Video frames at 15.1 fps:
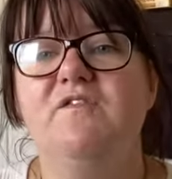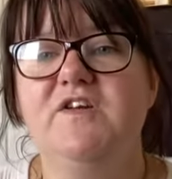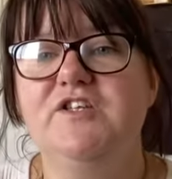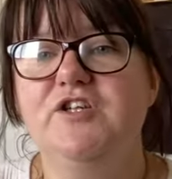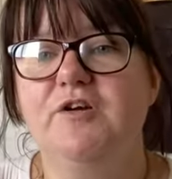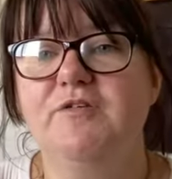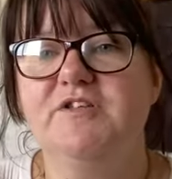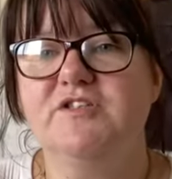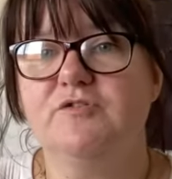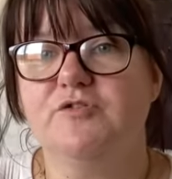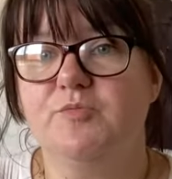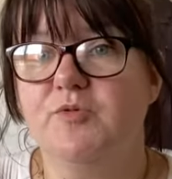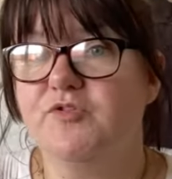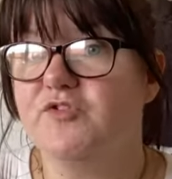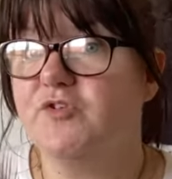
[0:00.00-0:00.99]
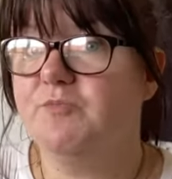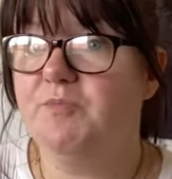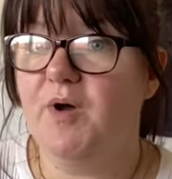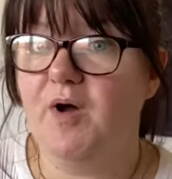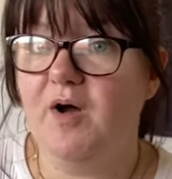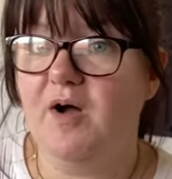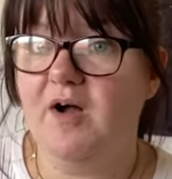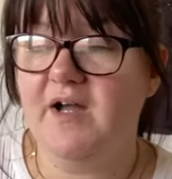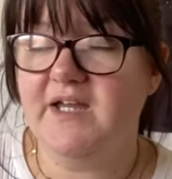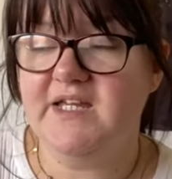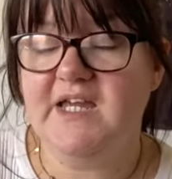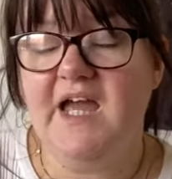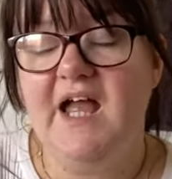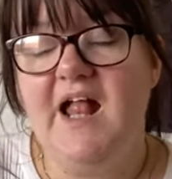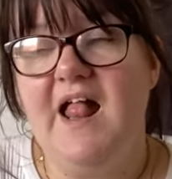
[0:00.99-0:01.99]
The video is not sponsored
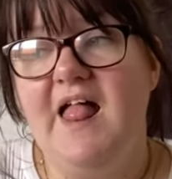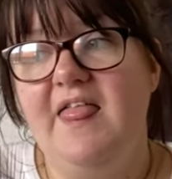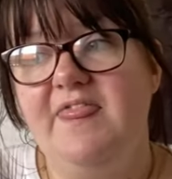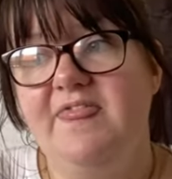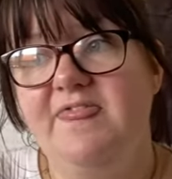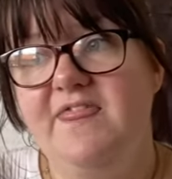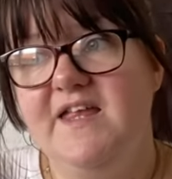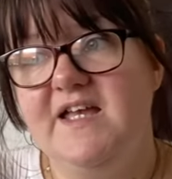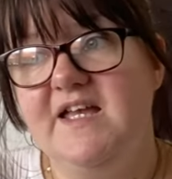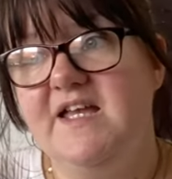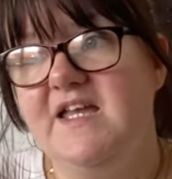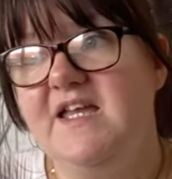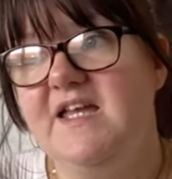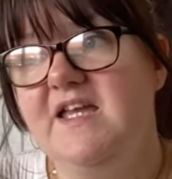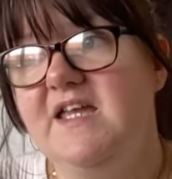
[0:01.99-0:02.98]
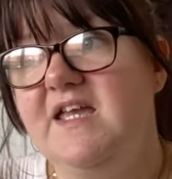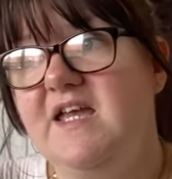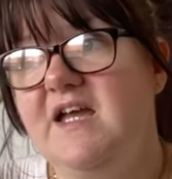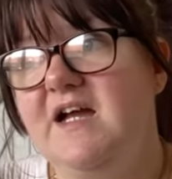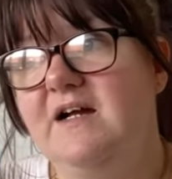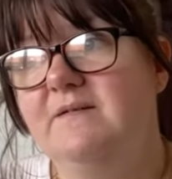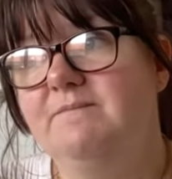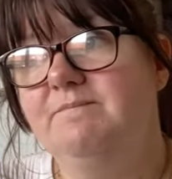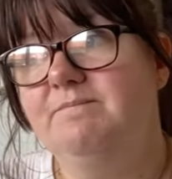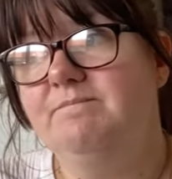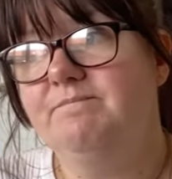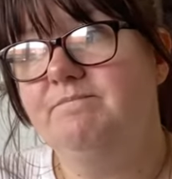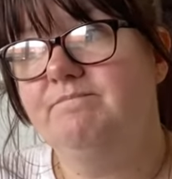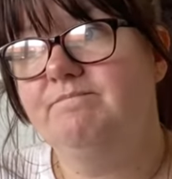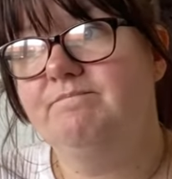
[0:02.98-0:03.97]
by the
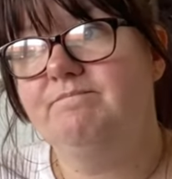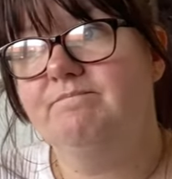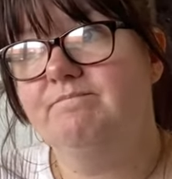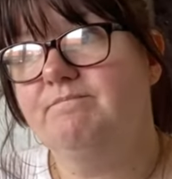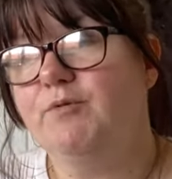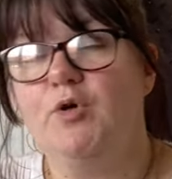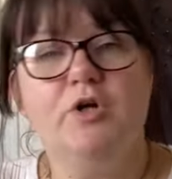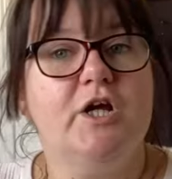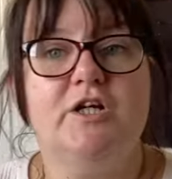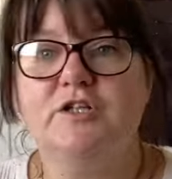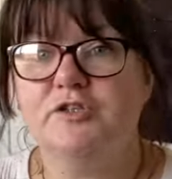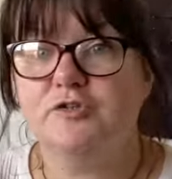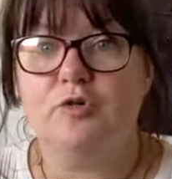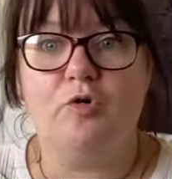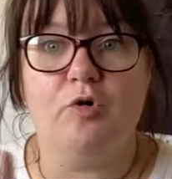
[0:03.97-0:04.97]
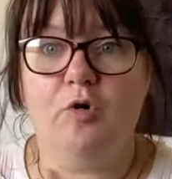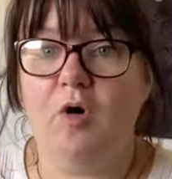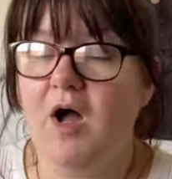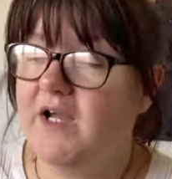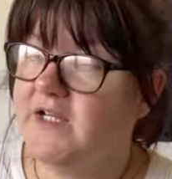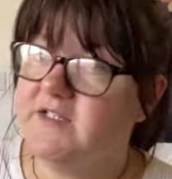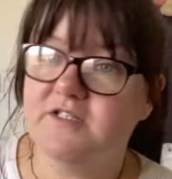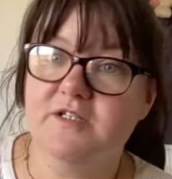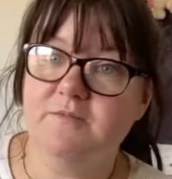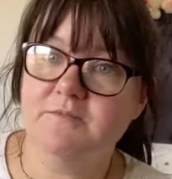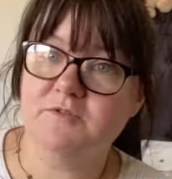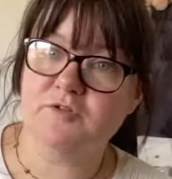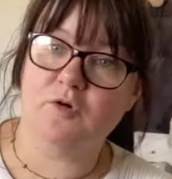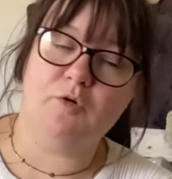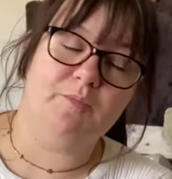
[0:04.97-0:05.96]
products or
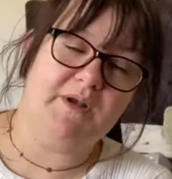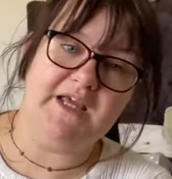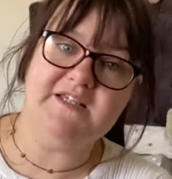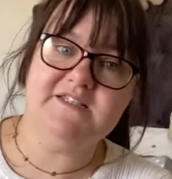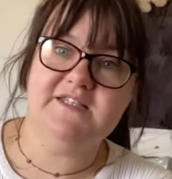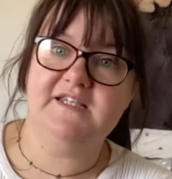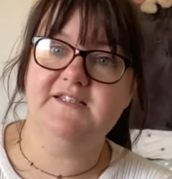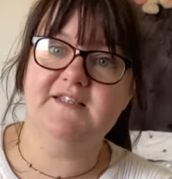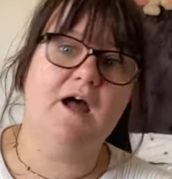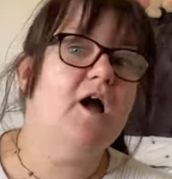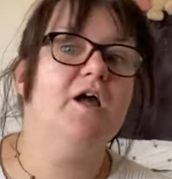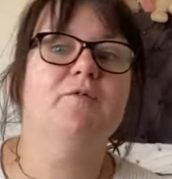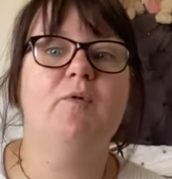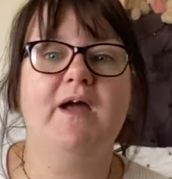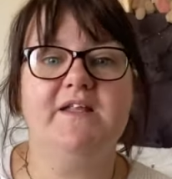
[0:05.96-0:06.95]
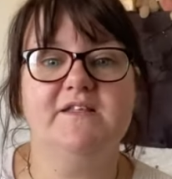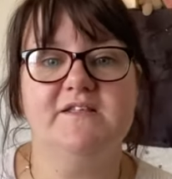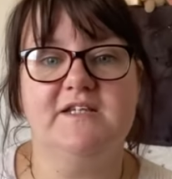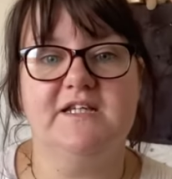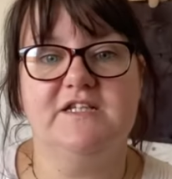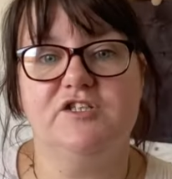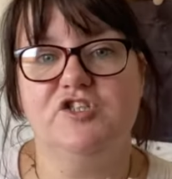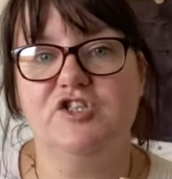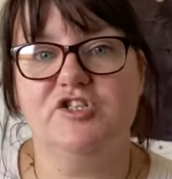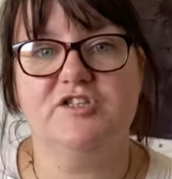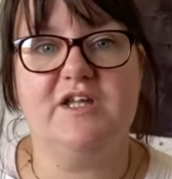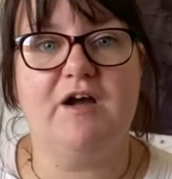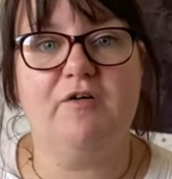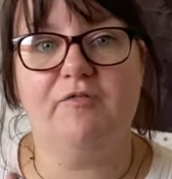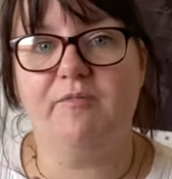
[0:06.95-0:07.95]
items or places that I went, it's
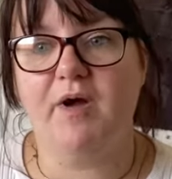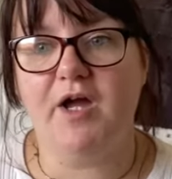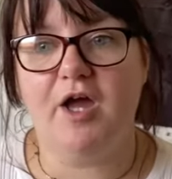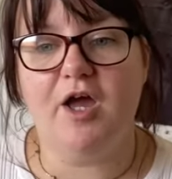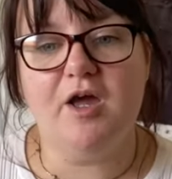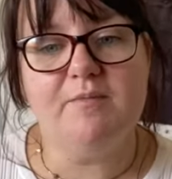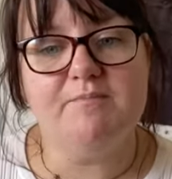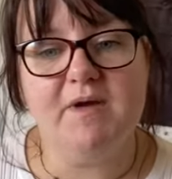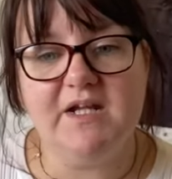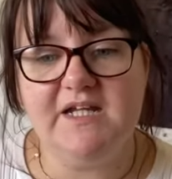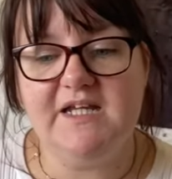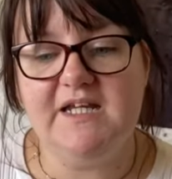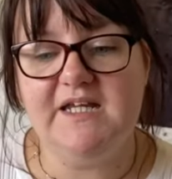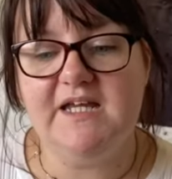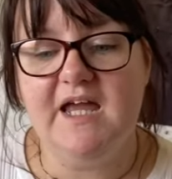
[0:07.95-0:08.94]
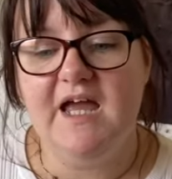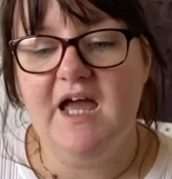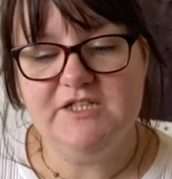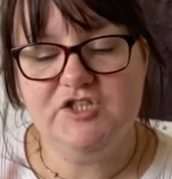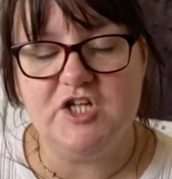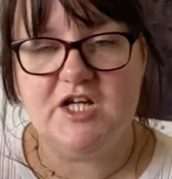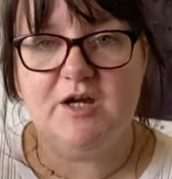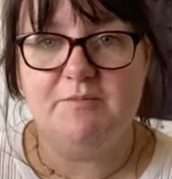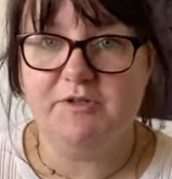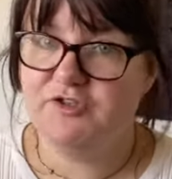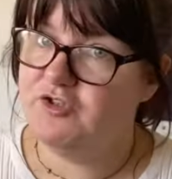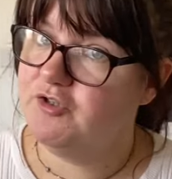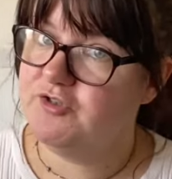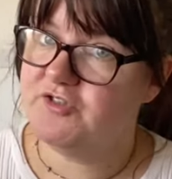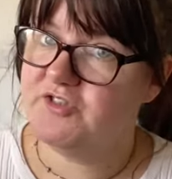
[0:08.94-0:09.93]
just out of my own money. Please check out
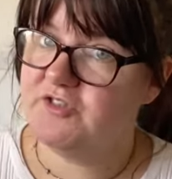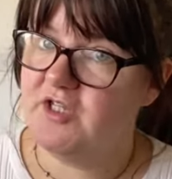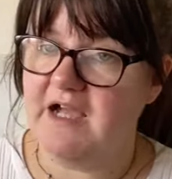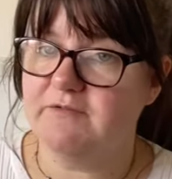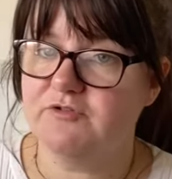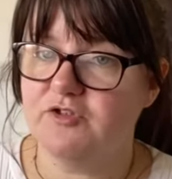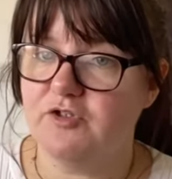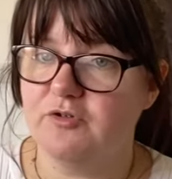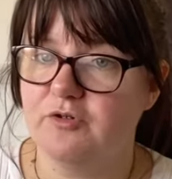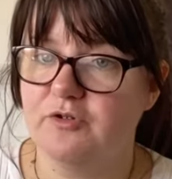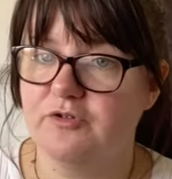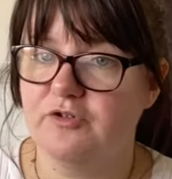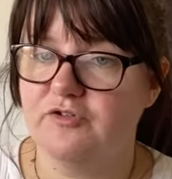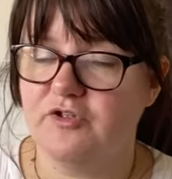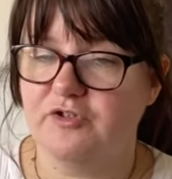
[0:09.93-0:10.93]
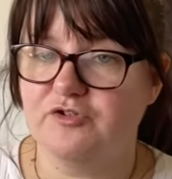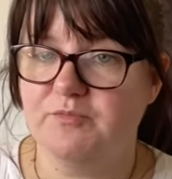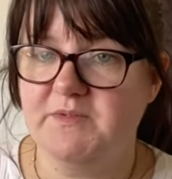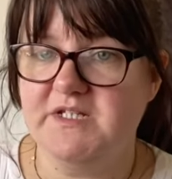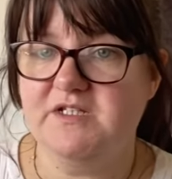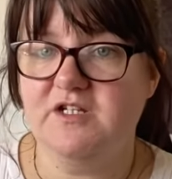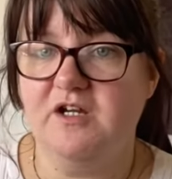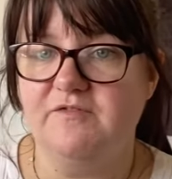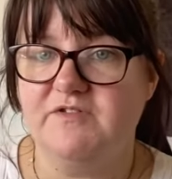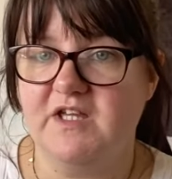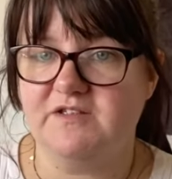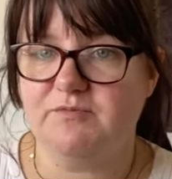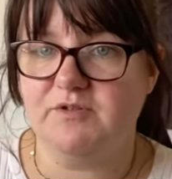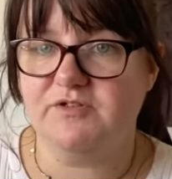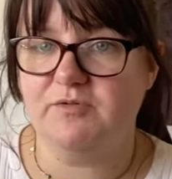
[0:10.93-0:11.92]
my 2 ounce on social media,
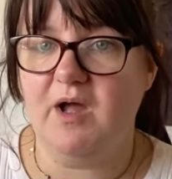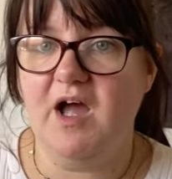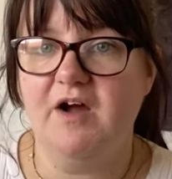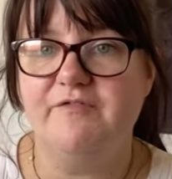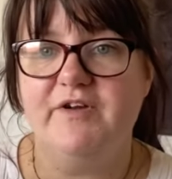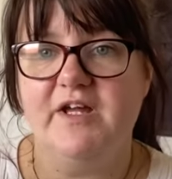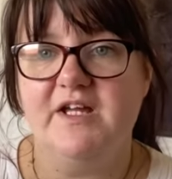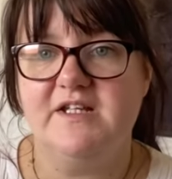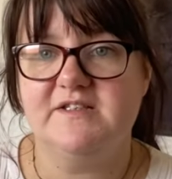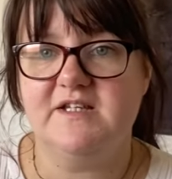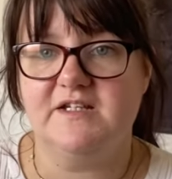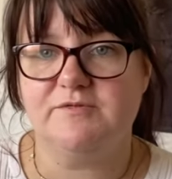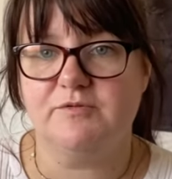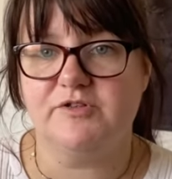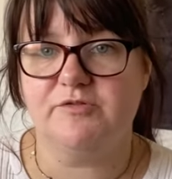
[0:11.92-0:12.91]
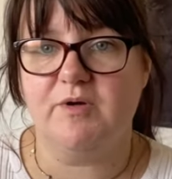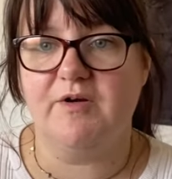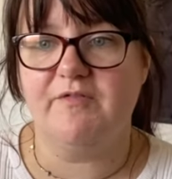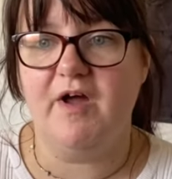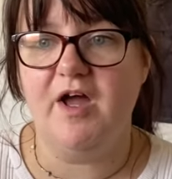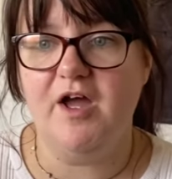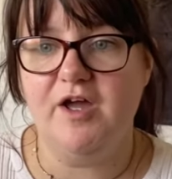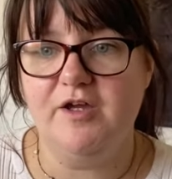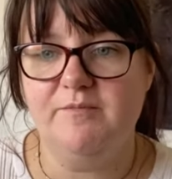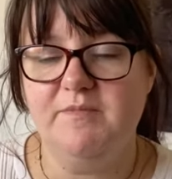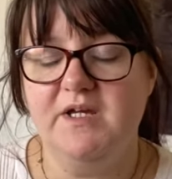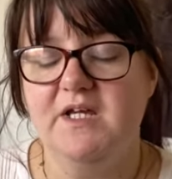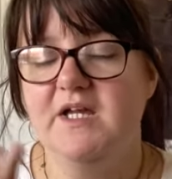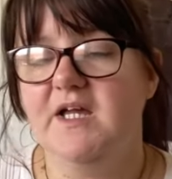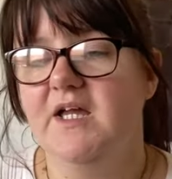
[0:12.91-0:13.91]
tazwells12 and tazwells12
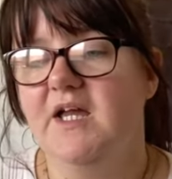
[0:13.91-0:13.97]
home.